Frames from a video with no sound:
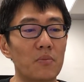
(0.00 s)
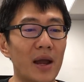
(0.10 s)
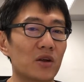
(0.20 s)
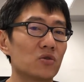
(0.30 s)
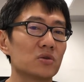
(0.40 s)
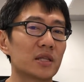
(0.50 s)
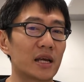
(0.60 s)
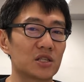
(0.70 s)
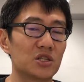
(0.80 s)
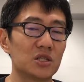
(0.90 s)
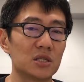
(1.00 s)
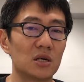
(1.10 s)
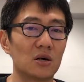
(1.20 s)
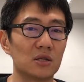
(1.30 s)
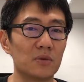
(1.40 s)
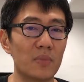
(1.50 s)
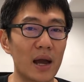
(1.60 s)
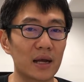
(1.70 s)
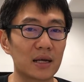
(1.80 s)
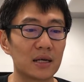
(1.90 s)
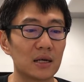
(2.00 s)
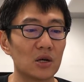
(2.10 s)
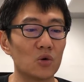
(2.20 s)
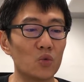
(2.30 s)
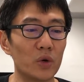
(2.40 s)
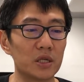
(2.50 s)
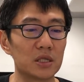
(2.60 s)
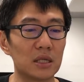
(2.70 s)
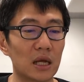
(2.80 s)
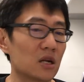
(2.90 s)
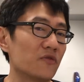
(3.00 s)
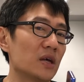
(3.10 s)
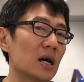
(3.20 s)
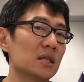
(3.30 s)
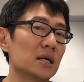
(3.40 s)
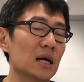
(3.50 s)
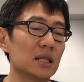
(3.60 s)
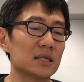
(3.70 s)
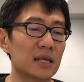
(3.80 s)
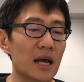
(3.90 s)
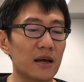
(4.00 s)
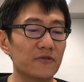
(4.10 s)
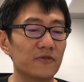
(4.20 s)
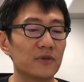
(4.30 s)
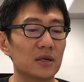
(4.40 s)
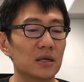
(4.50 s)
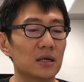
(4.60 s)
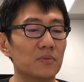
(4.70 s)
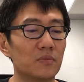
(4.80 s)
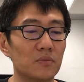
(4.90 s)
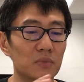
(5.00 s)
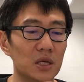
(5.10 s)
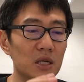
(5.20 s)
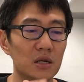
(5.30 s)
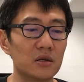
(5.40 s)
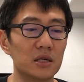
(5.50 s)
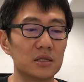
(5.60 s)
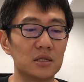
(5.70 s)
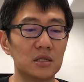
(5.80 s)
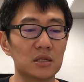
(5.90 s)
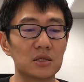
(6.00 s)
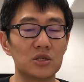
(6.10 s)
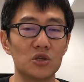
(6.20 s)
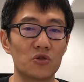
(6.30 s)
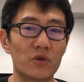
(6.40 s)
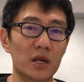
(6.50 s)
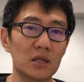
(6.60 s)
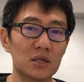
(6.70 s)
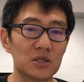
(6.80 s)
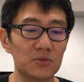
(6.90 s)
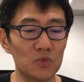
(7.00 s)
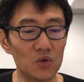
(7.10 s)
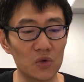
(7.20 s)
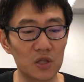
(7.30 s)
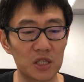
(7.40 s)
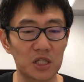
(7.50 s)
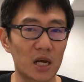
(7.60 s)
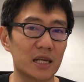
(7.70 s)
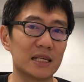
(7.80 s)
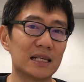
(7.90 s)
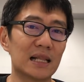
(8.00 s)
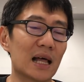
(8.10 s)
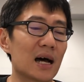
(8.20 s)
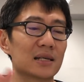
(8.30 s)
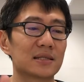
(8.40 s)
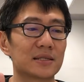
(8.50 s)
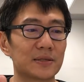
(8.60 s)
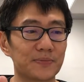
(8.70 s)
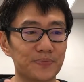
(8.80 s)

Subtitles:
micro texture on the back, which none of the other colors have. Here it's just your regular smooth shiny glass.